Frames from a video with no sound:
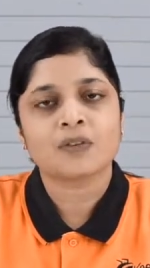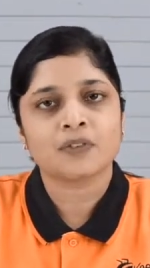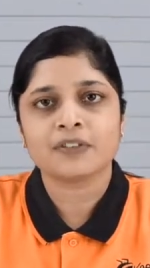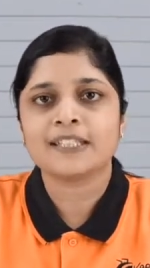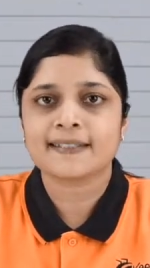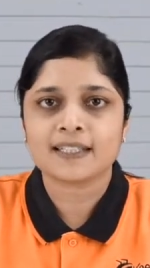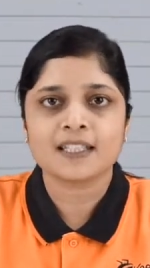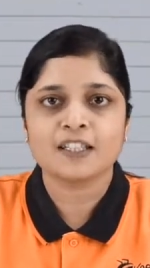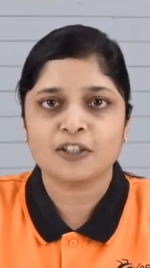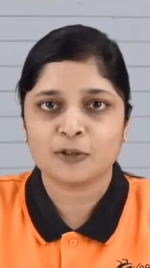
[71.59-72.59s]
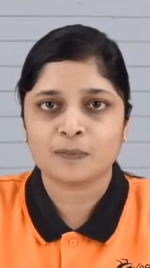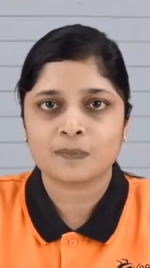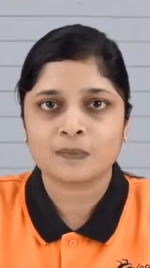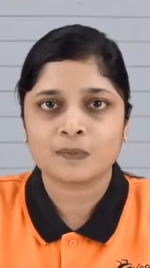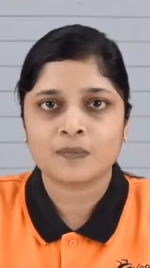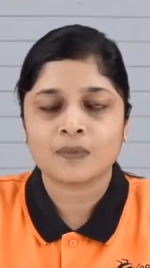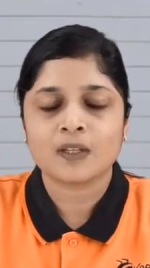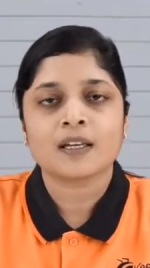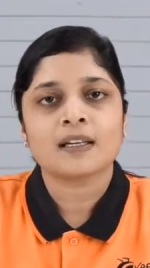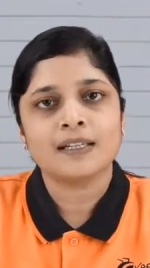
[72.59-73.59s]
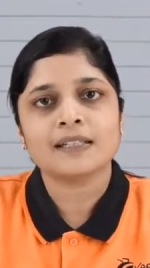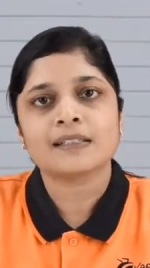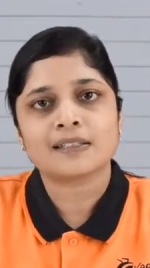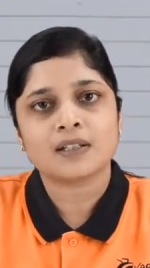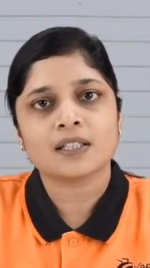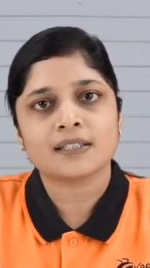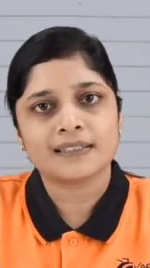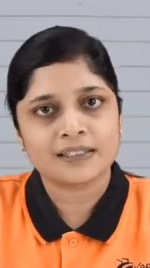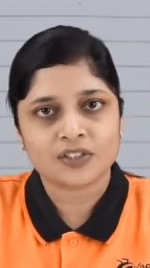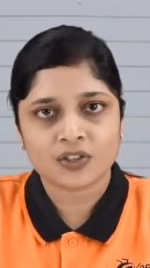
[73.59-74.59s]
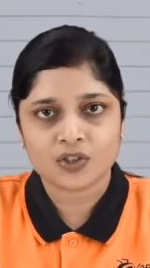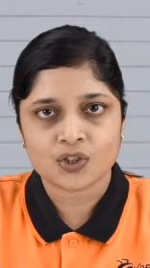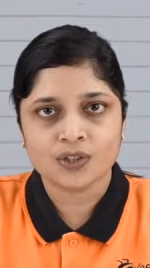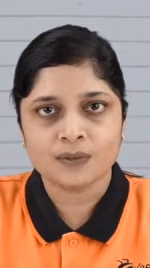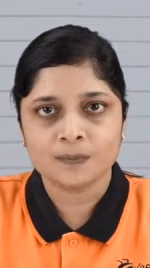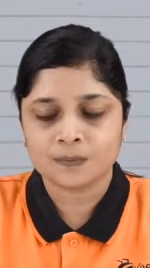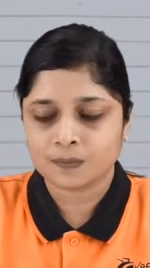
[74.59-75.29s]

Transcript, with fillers: we will see here. Let's start the discussion.